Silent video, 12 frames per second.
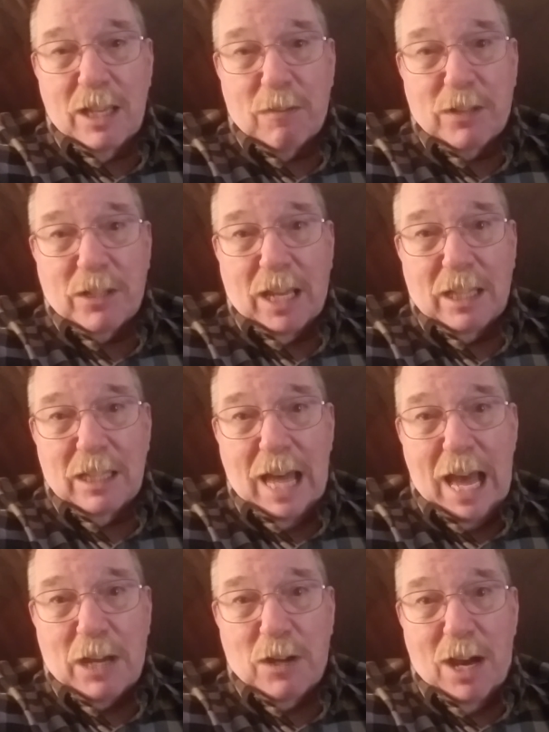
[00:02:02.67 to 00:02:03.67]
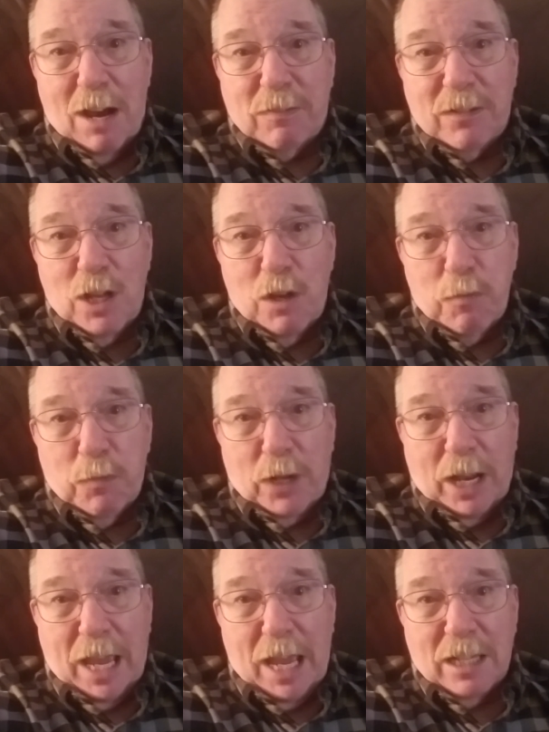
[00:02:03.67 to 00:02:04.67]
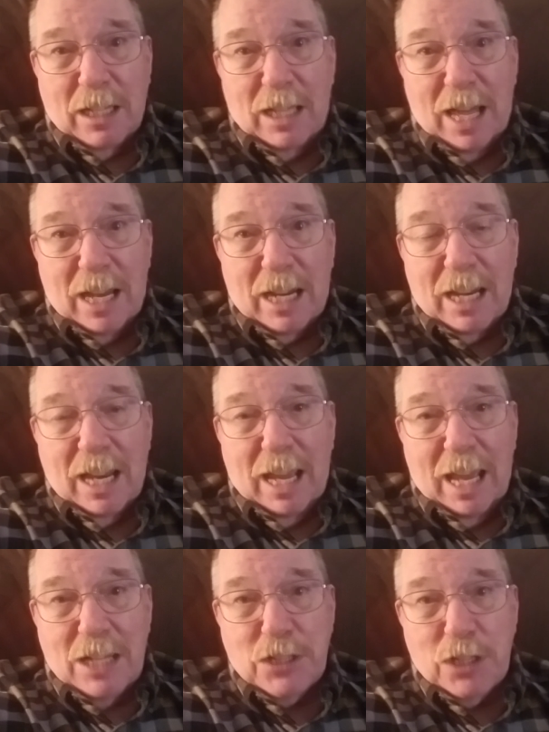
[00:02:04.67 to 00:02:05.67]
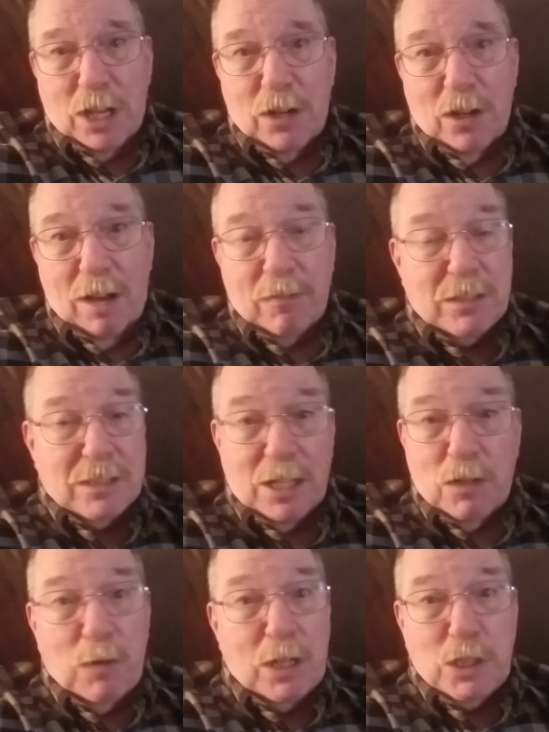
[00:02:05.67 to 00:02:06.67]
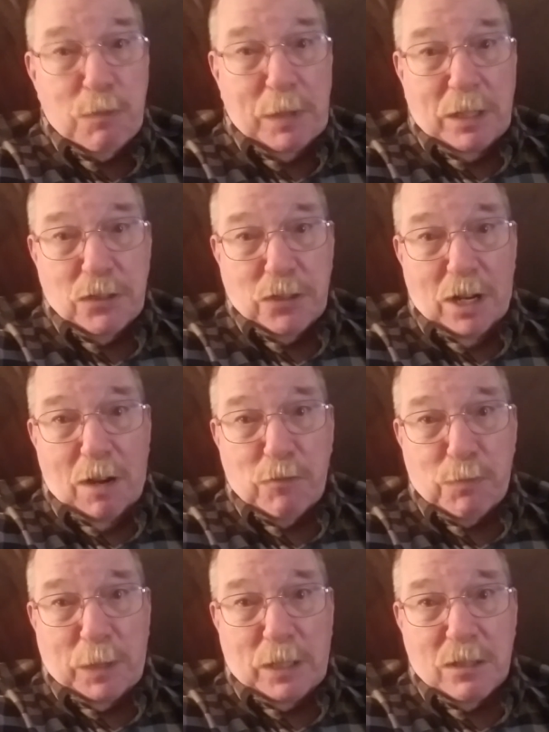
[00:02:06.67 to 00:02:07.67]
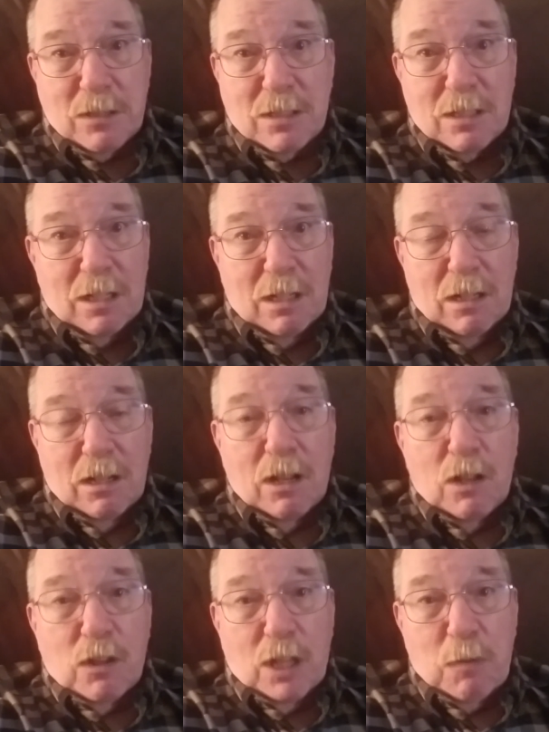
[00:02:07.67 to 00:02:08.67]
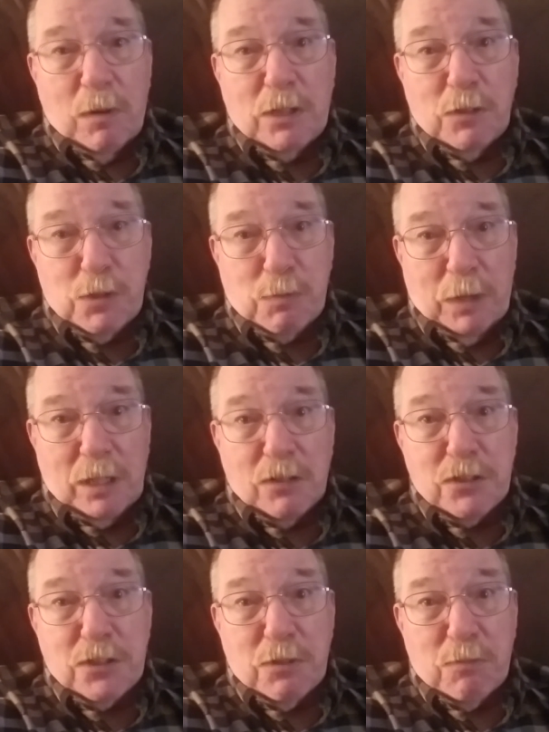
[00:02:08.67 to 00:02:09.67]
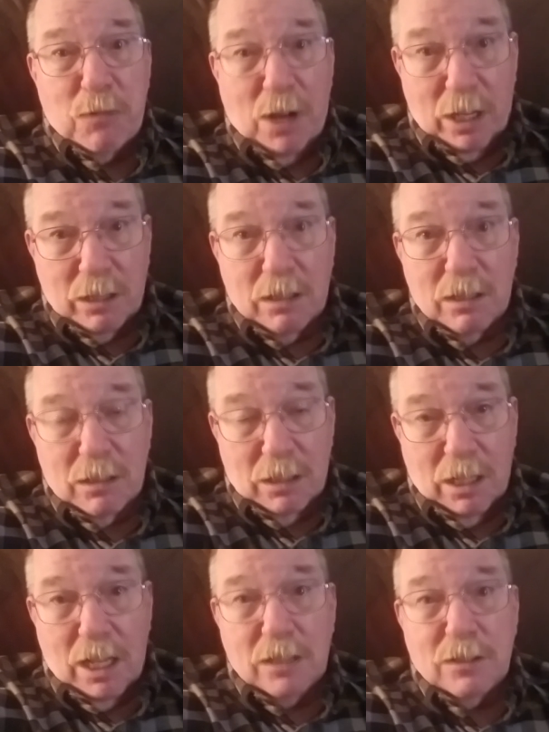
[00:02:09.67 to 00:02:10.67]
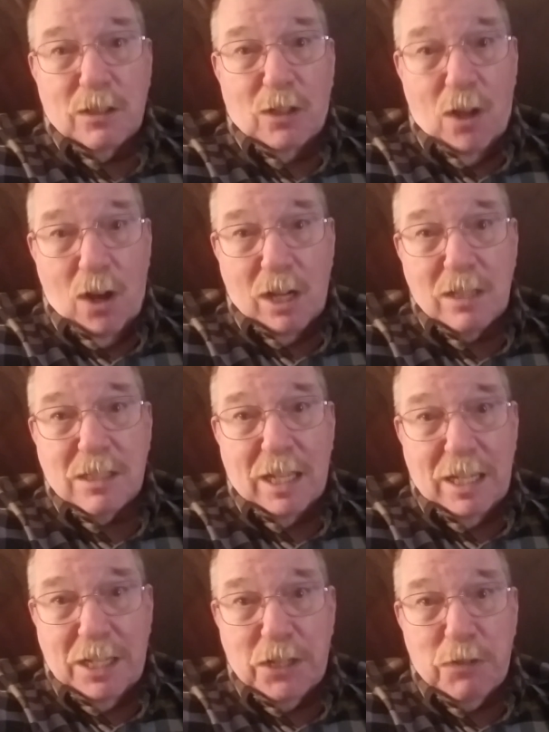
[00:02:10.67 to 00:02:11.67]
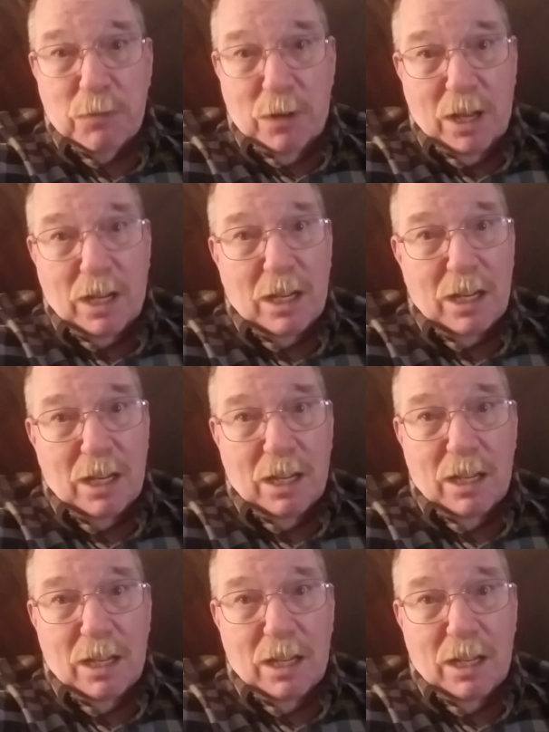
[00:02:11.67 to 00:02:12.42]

You have to take a lock off, put a handle on it, and shut it off because they don't want you to be able to shut off sprinklers. They want those sprinklers to run as long as they need to run.